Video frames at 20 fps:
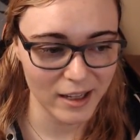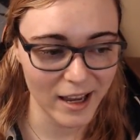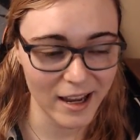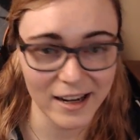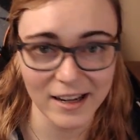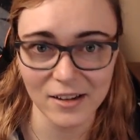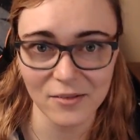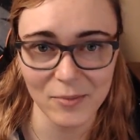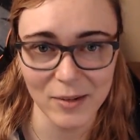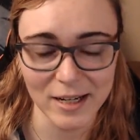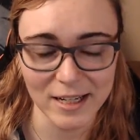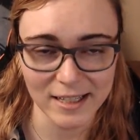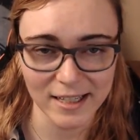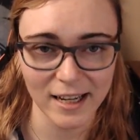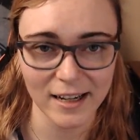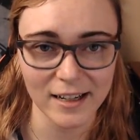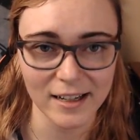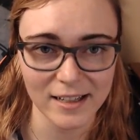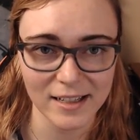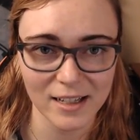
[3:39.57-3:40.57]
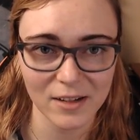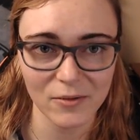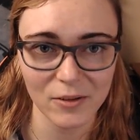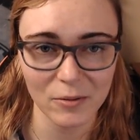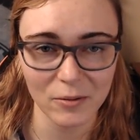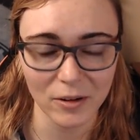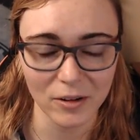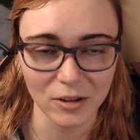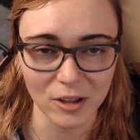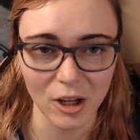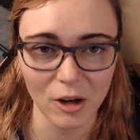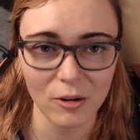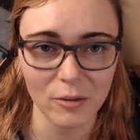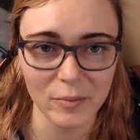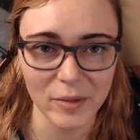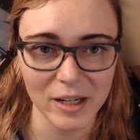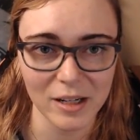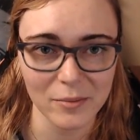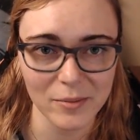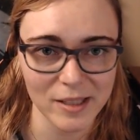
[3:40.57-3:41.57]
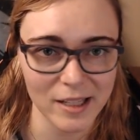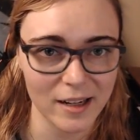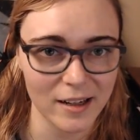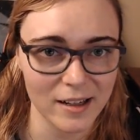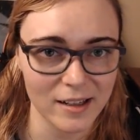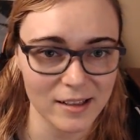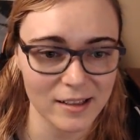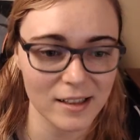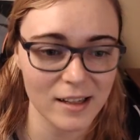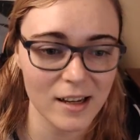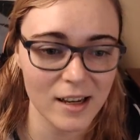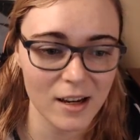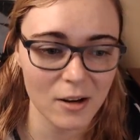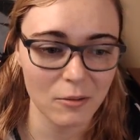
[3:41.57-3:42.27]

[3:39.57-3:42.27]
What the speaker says: any of my settings, even on low and medium settings.